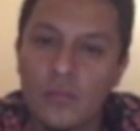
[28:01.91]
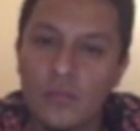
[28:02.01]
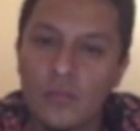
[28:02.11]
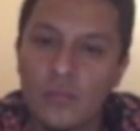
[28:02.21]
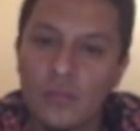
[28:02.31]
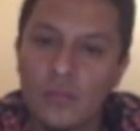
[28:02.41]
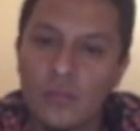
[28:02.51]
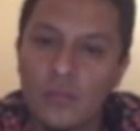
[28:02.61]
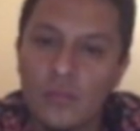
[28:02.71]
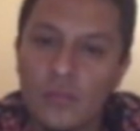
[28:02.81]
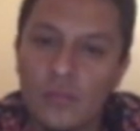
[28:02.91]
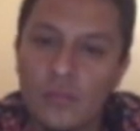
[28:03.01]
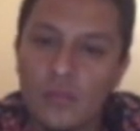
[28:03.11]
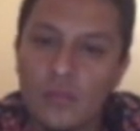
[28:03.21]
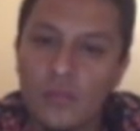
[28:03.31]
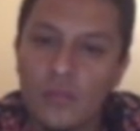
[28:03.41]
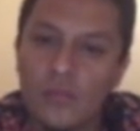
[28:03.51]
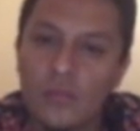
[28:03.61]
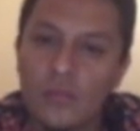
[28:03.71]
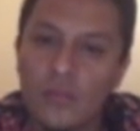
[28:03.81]

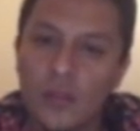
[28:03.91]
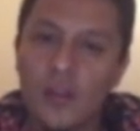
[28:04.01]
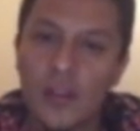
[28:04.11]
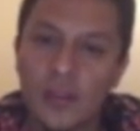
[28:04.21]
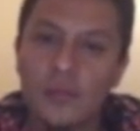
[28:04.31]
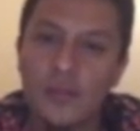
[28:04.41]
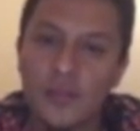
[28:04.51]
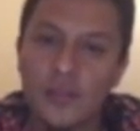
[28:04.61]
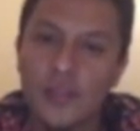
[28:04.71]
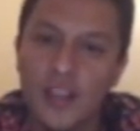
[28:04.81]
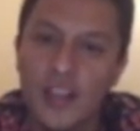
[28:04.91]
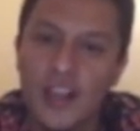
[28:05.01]
(silent)